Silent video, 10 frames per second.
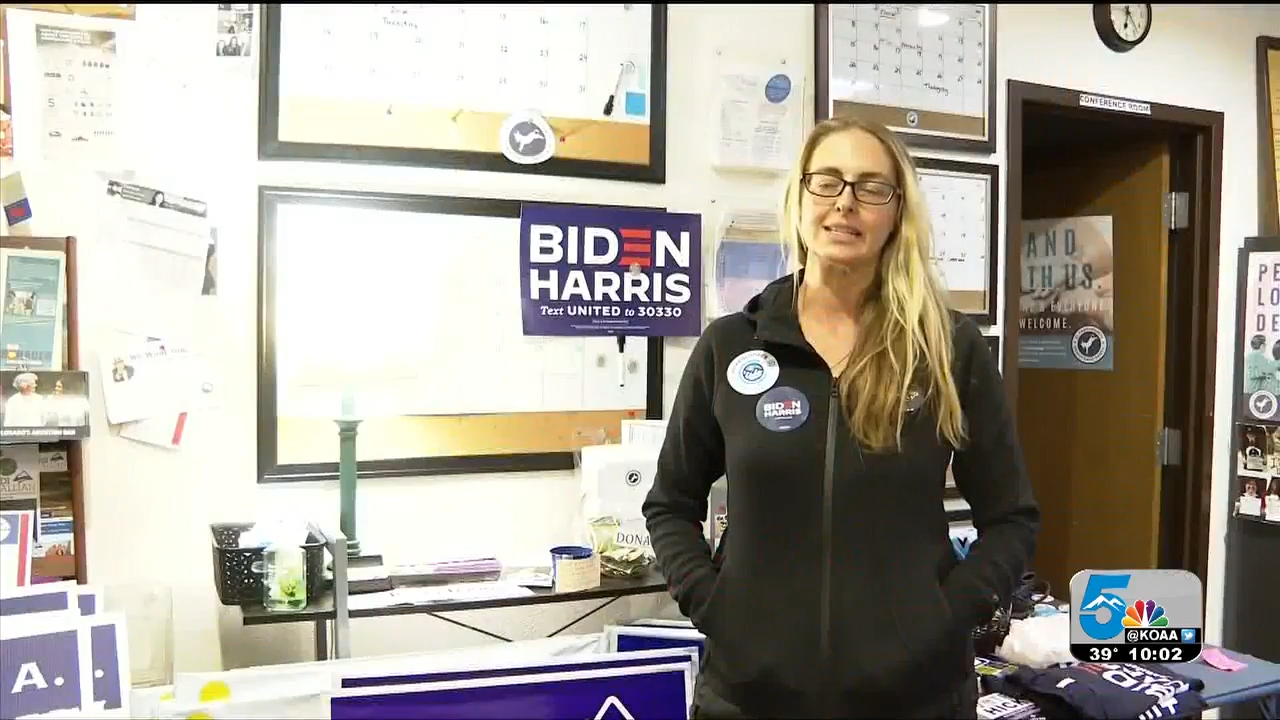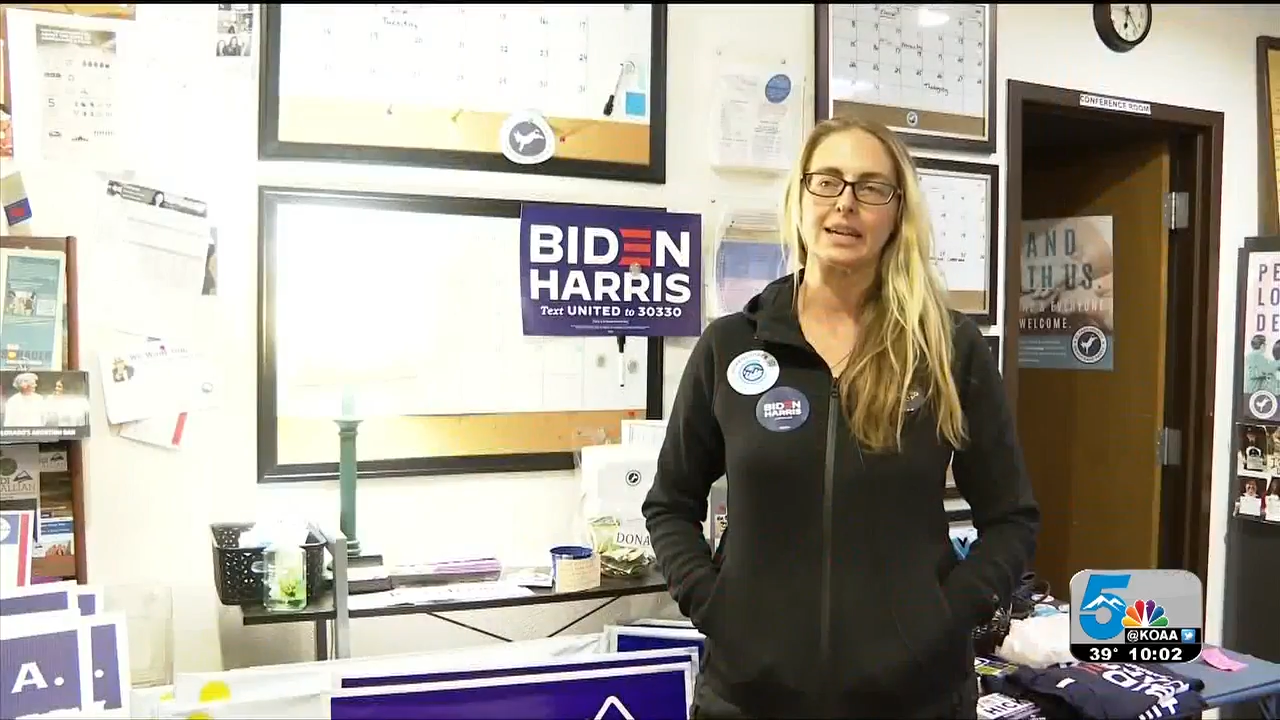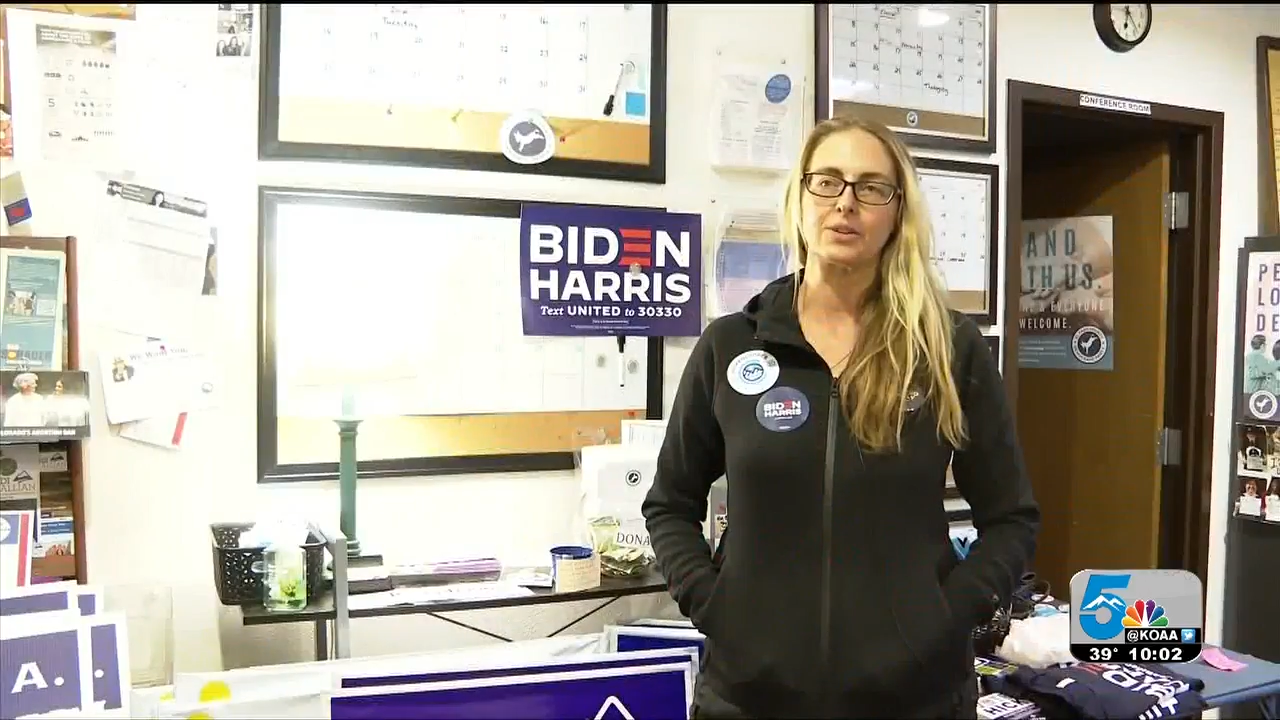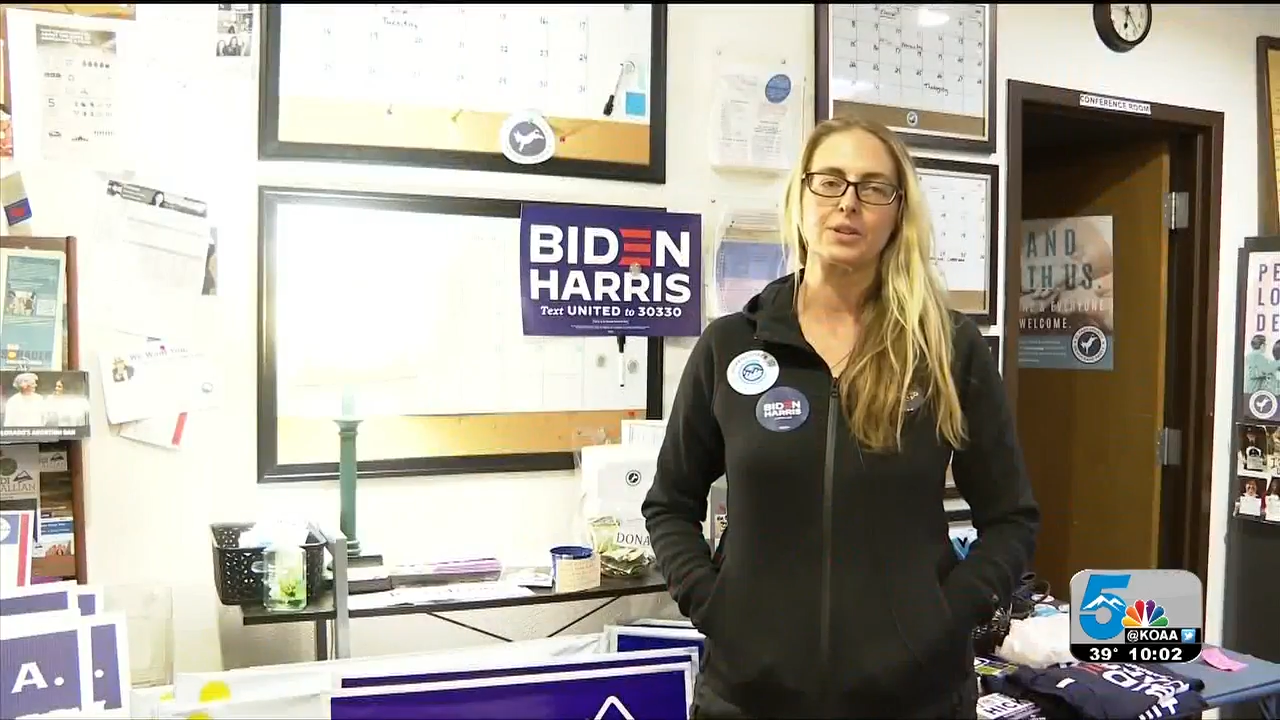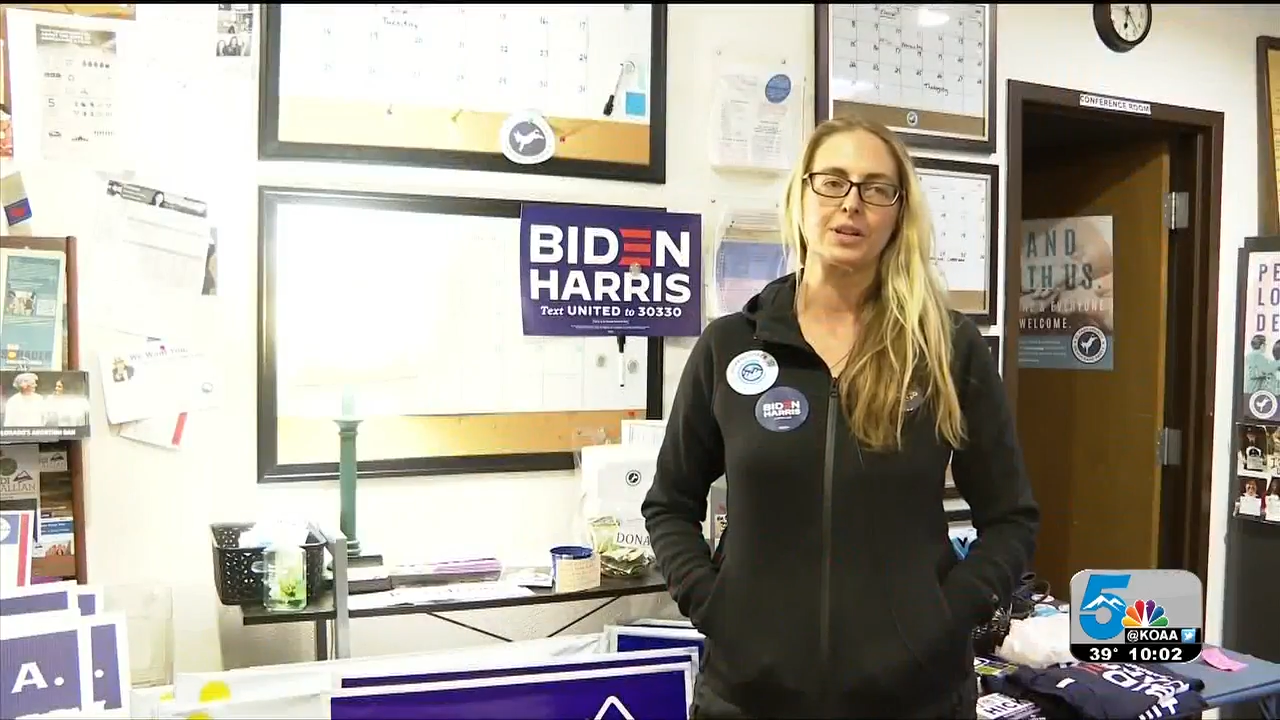The
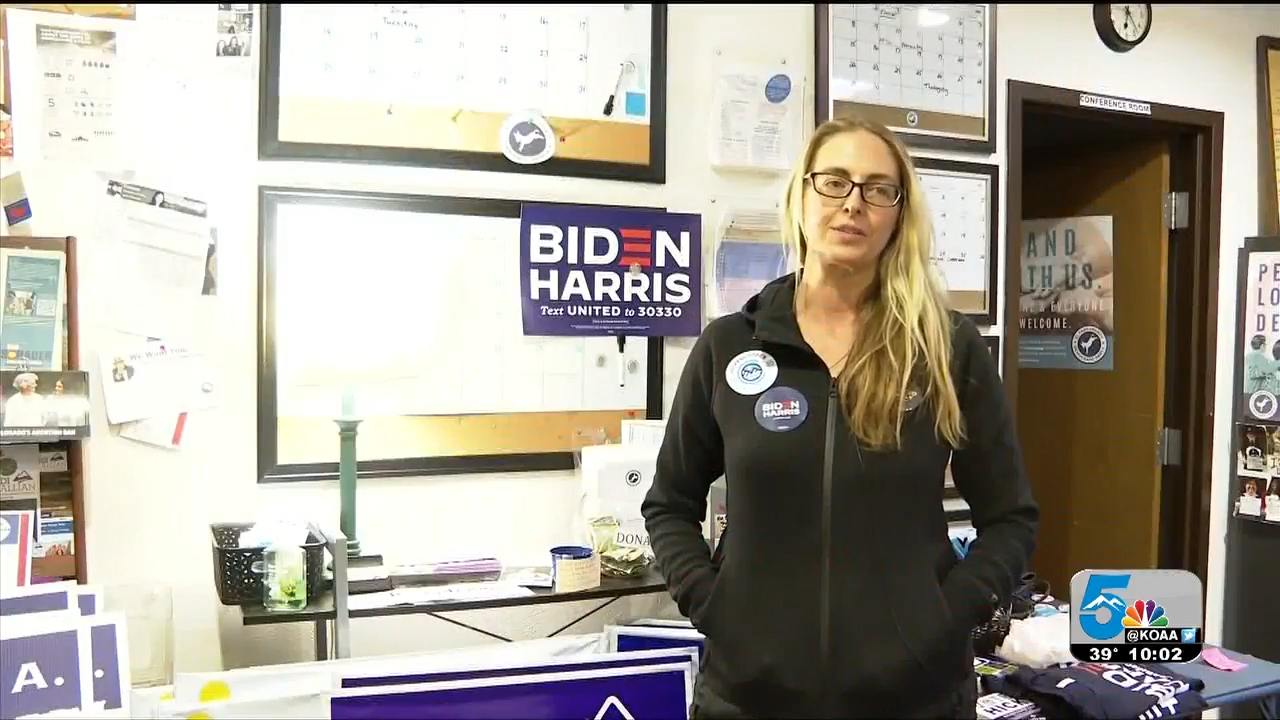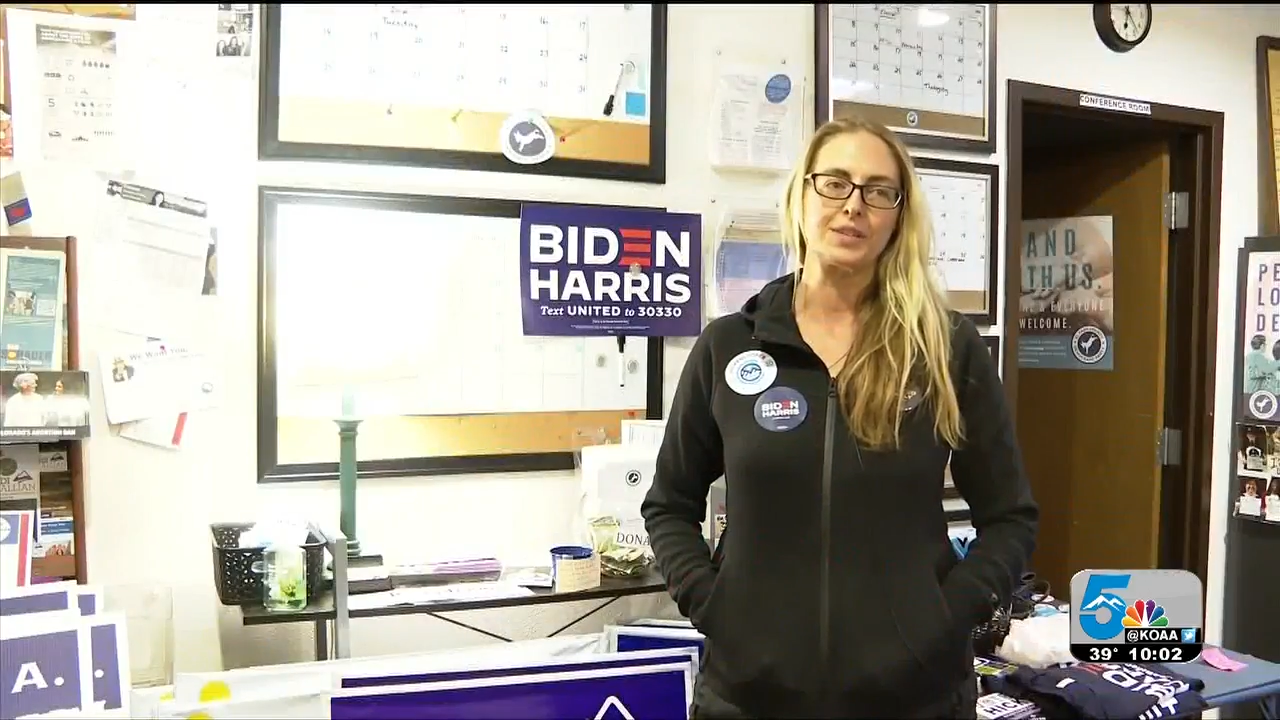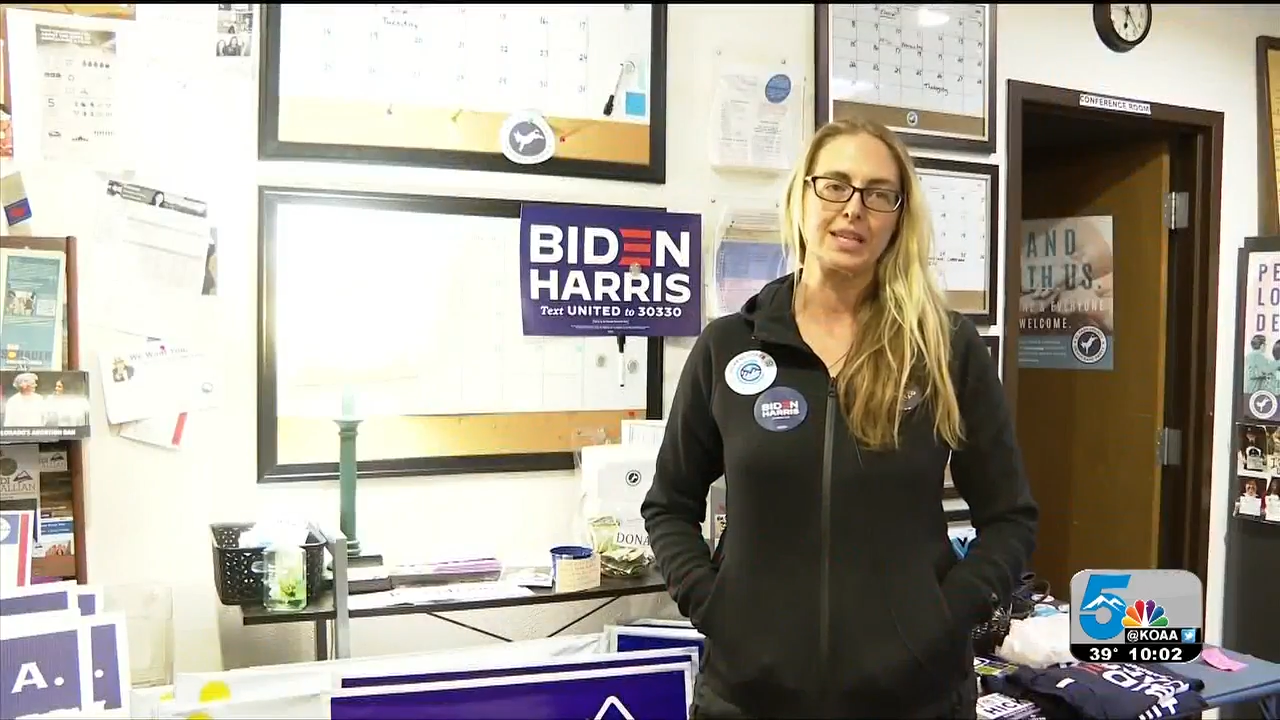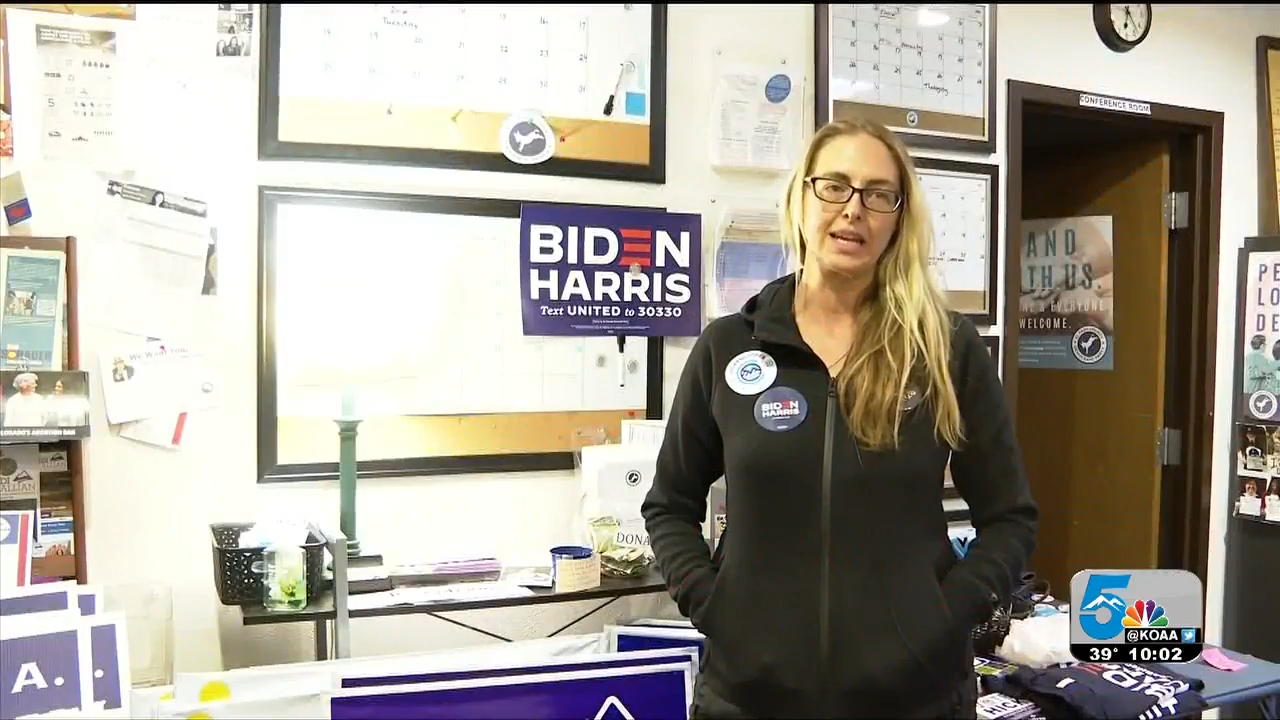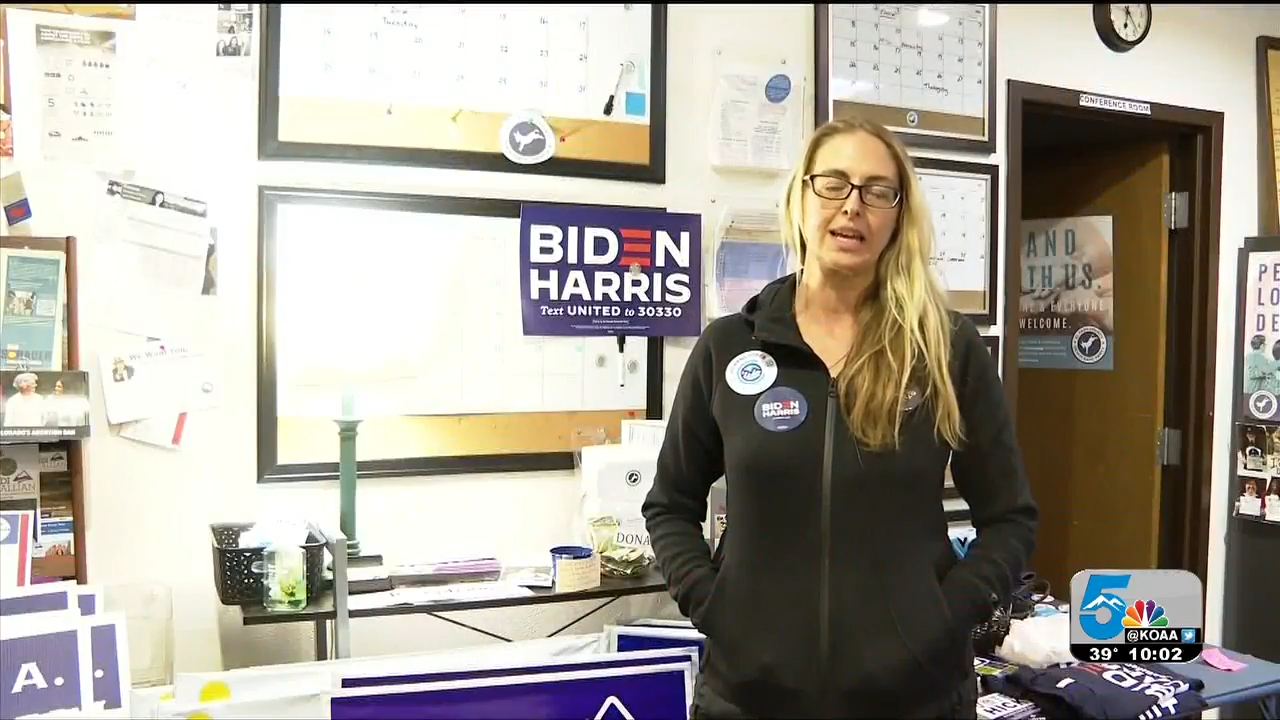Secretary of
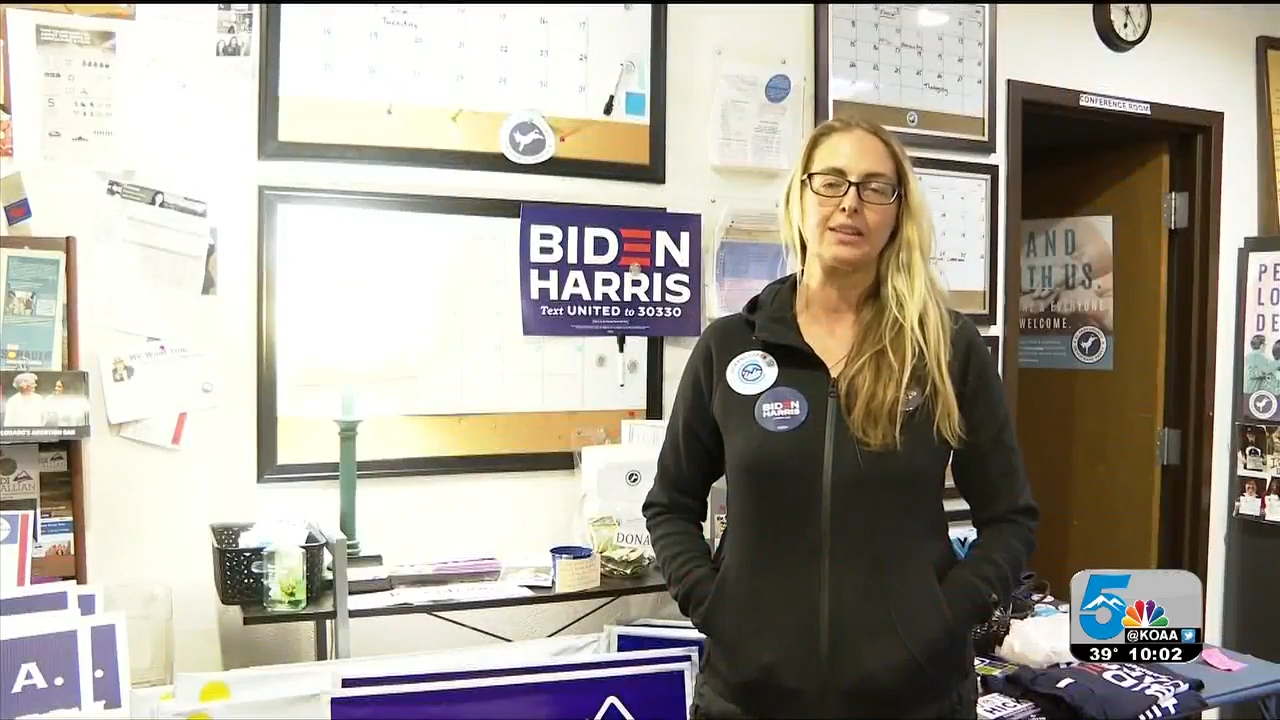State